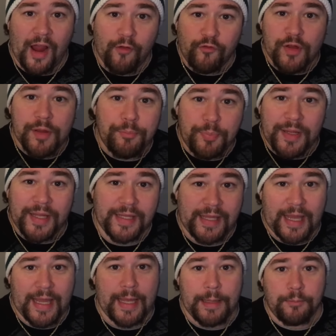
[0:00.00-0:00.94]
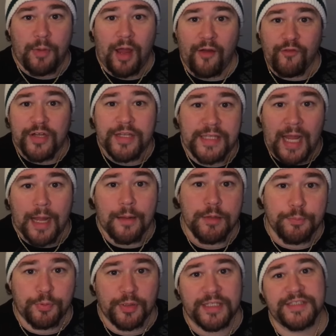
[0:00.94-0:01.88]
every big game, every time
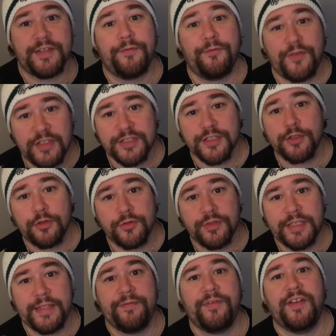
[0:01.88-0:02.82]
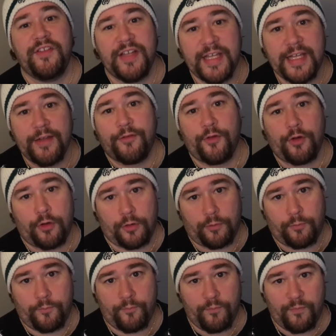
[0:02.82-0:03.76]
he plays a physical defense, he gets
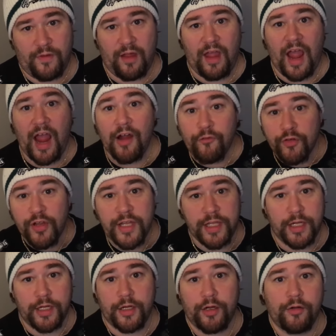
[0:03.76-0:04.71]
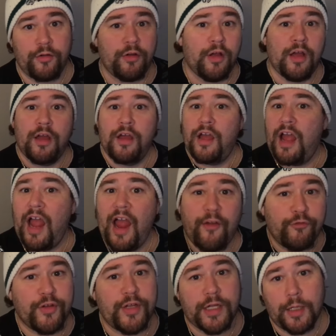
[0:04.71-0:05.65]
hurt. Every year,
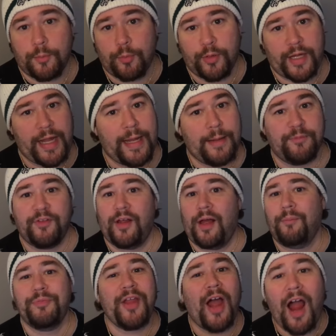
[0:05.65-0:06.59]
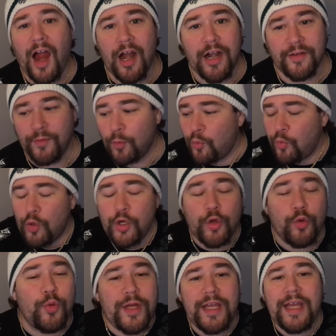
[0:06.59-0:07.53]
every couple games, I'm tired of it. What
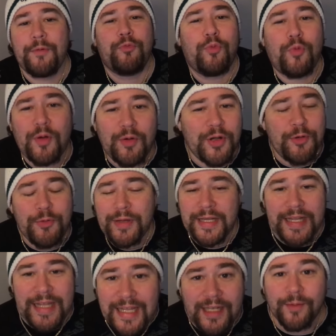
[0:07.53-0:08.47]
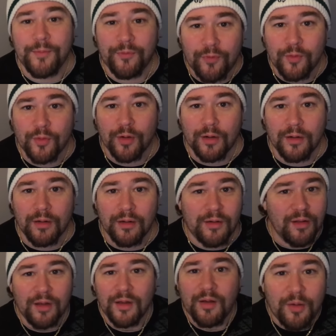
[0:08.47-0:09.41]
do we need him for?
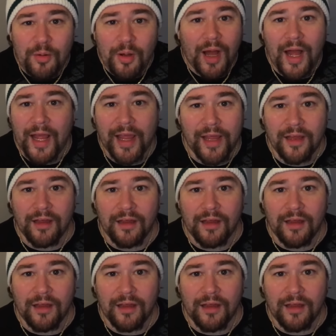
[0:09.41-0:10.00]
Why?